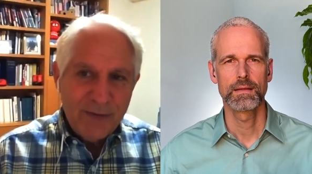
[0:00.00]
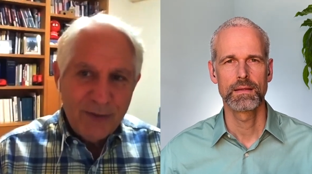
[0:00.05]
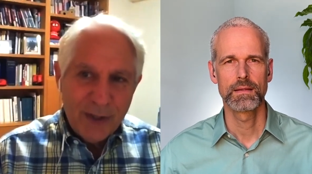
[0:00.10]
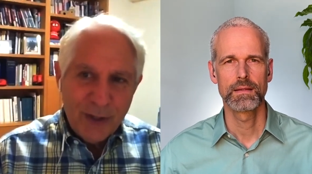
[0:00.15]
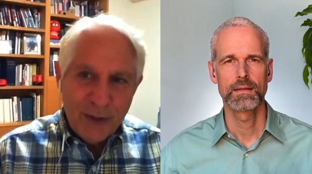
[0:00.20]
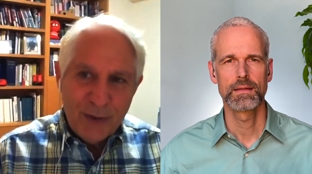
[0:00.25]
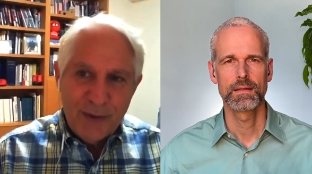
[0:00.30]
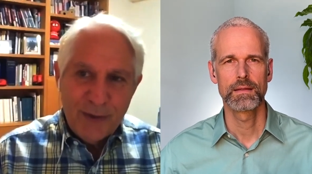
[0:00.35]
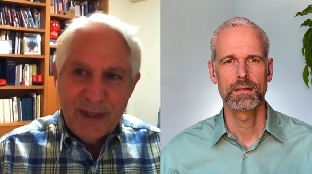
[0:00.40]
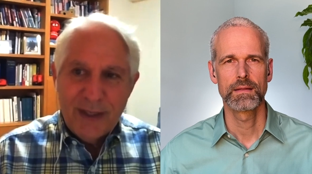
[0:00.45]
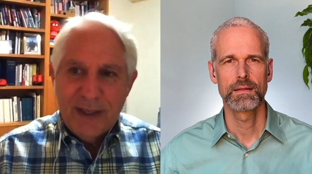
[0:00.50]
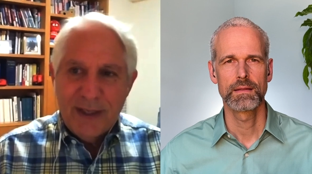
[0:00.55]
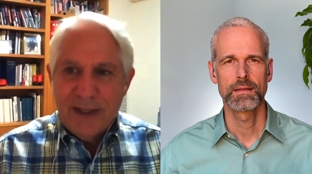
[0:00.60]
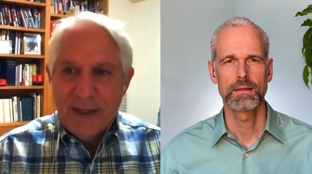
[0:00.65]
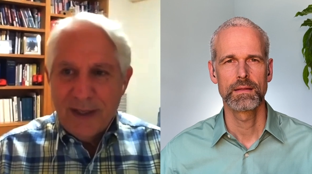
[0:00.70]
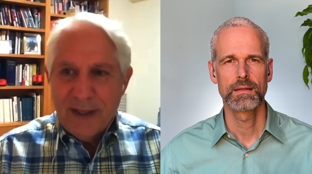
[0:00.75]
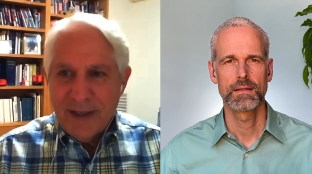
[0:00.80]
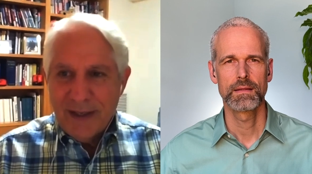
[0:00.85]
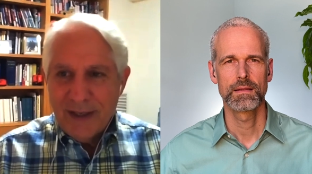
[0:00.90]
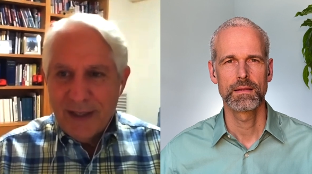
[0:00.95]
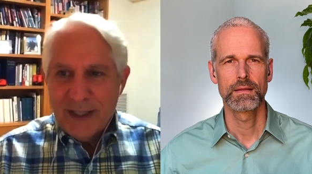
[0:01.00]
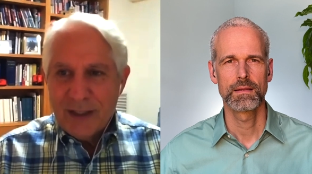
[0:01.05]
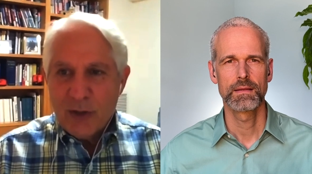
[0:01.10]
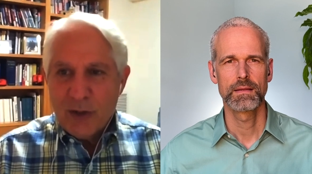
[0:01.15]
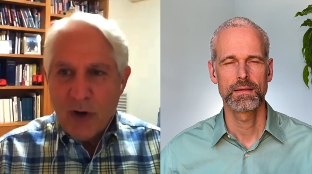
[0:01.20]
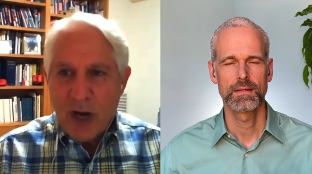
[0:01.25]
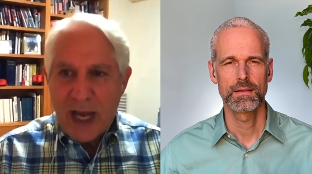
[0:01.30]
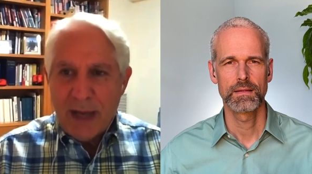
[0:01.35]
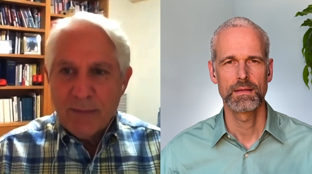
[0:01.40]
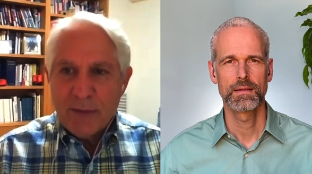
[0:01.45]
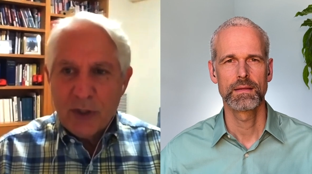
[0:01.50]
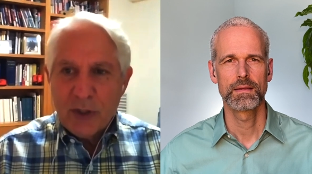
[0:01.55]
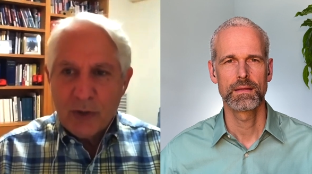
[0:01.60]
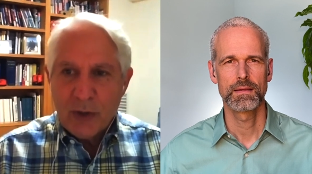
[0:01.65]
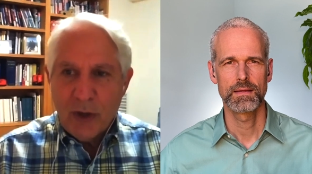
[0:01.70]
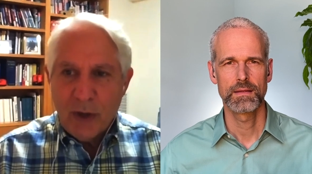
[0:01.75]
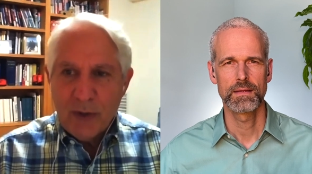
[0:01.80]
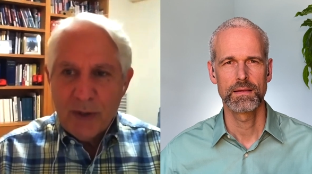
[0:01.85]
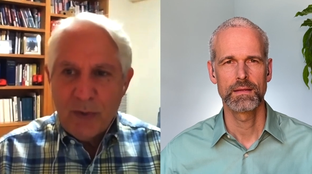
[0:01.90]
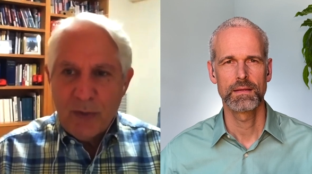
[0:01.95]
Speaker 1: view, in crime
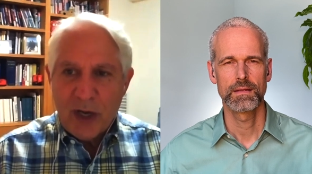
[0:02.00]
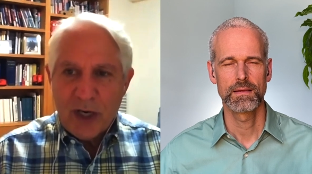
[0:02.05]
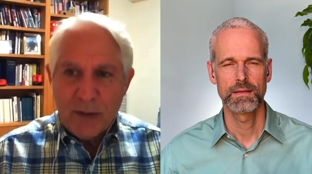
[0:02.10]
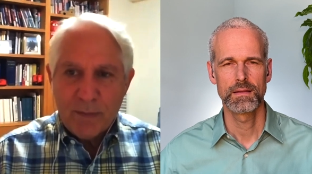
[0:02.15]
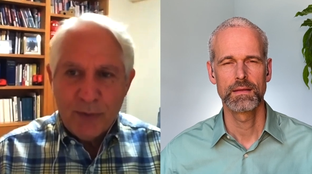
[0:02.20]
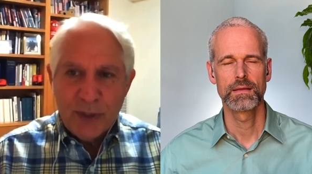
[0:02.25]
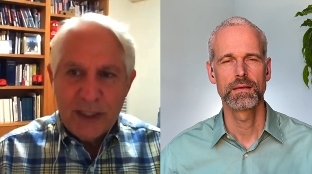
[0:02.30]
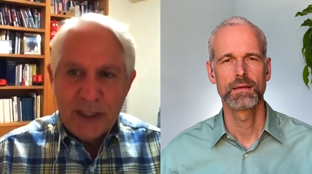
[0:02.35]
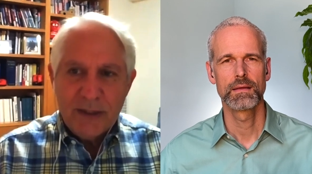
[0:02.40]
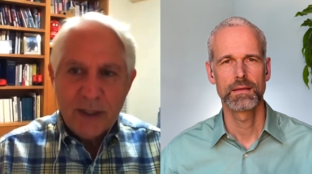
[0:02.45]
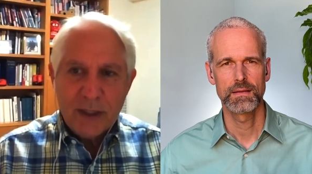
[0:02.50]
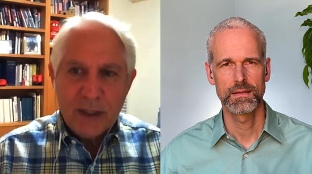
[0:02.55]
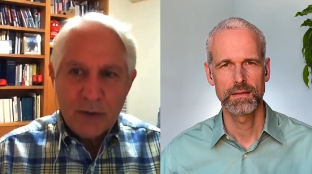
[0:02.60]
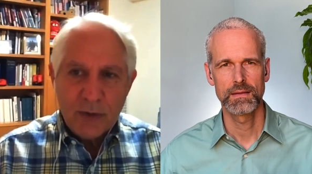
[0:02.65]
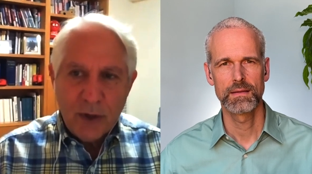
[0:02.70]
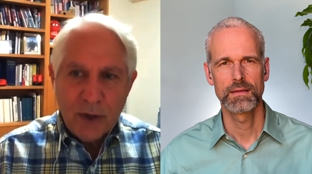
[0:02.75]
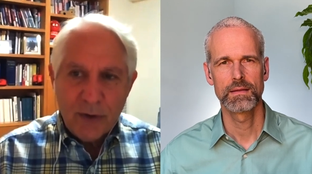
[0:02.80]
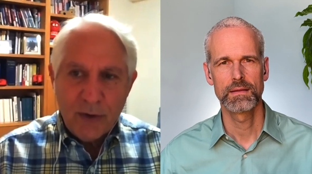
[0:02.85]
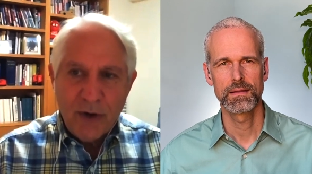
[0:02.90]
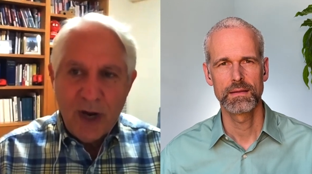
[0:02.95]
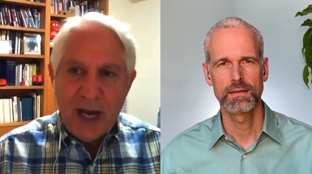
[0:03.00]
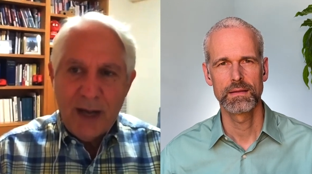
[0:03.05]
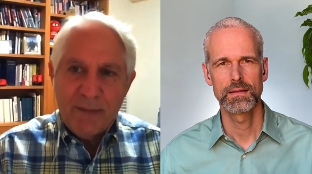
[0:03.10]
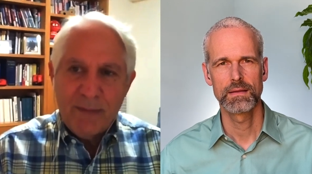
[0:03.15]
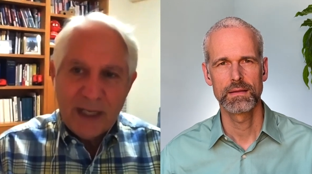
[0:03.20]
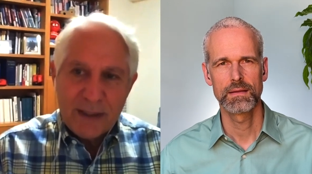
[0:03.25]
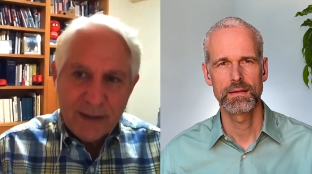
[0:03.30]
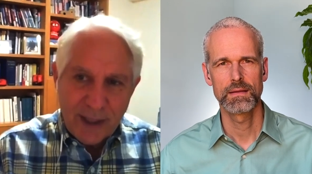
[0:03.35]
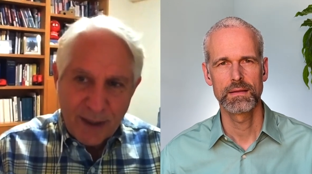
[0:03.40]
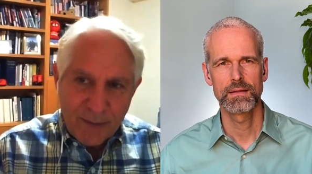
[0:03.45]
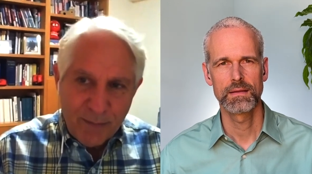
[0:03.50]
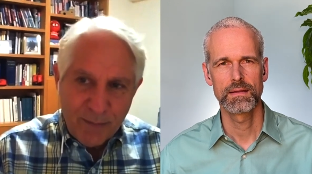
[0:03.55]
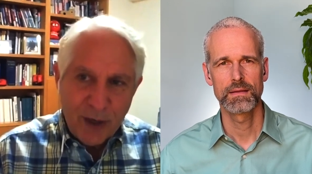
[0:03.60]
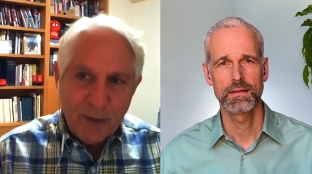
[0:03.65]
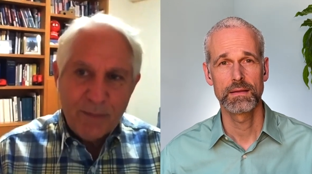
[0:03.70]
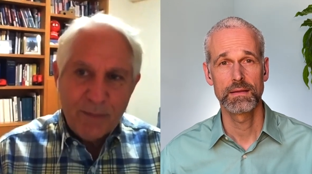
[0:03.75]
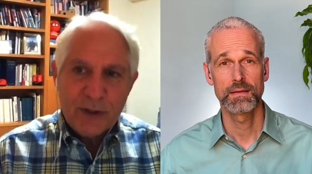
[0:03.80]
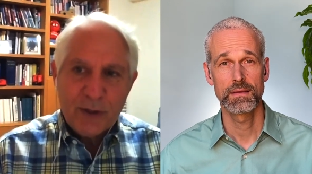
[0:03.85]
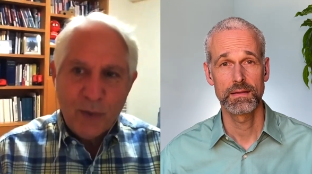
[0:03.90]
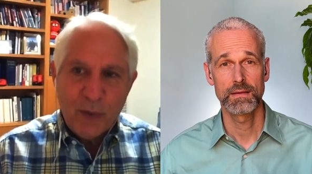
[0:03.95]
control. We want our police to control crime. That's their
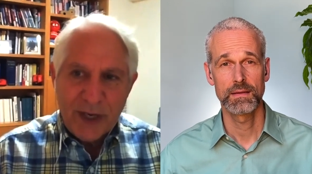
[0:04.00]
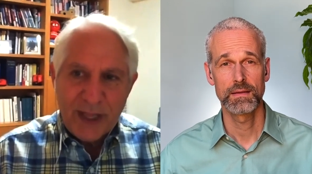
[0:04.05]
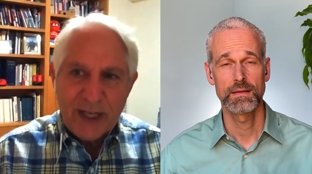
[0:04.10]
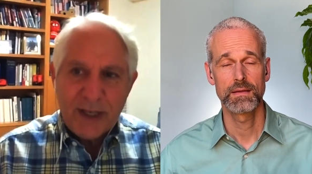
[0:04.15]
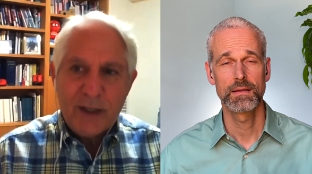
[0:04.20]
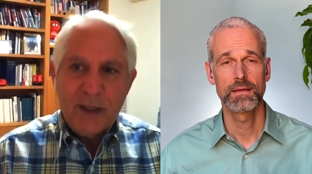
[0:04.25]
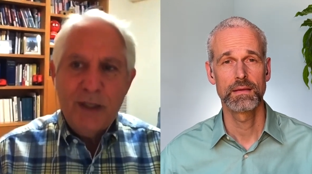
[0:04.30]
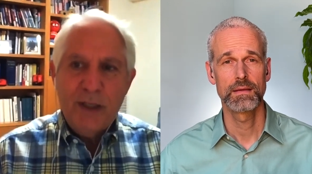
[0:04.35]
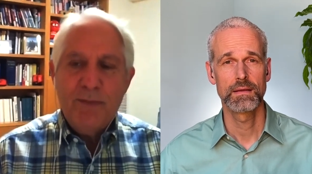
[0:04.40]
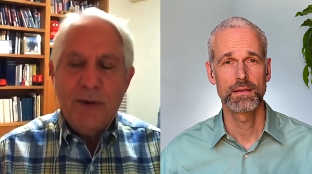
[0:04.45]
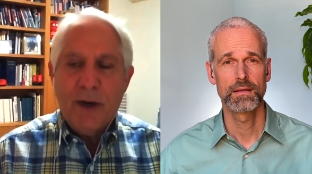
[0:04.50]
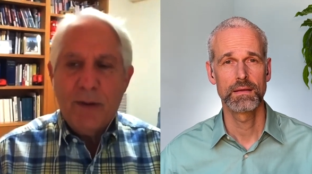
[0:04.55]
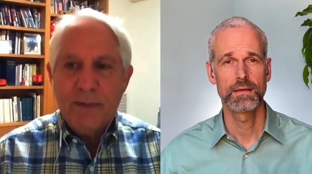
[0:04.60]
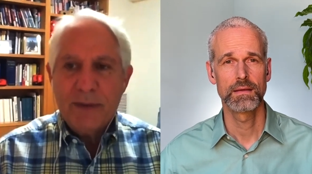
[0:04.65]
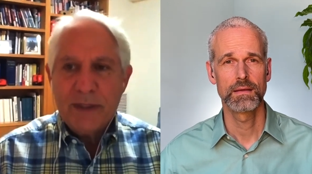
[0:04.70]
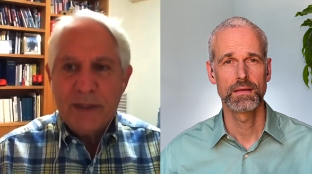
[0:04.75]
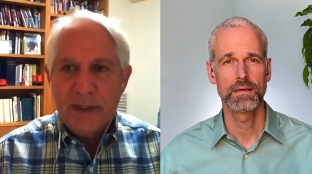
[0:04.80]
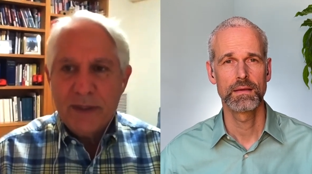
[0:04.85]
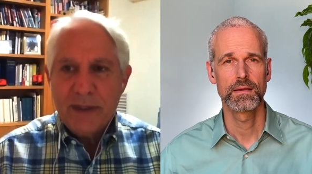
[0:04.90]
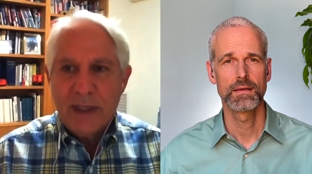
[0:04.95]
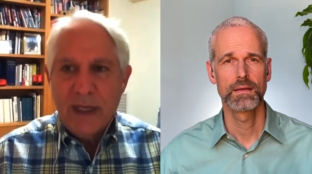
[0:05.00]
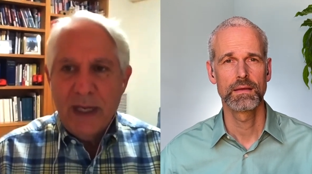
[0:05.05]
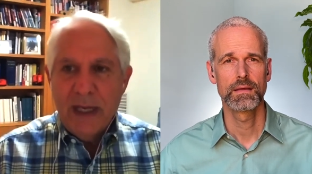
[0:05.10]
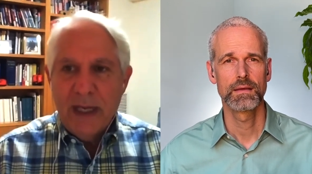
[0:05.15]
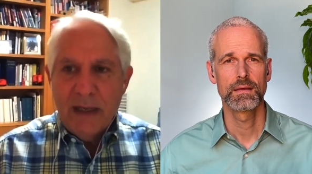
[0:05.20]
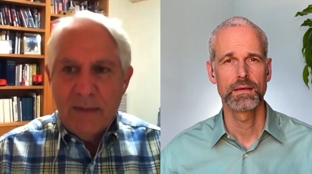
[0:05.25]
purpose, and one of the key purposes.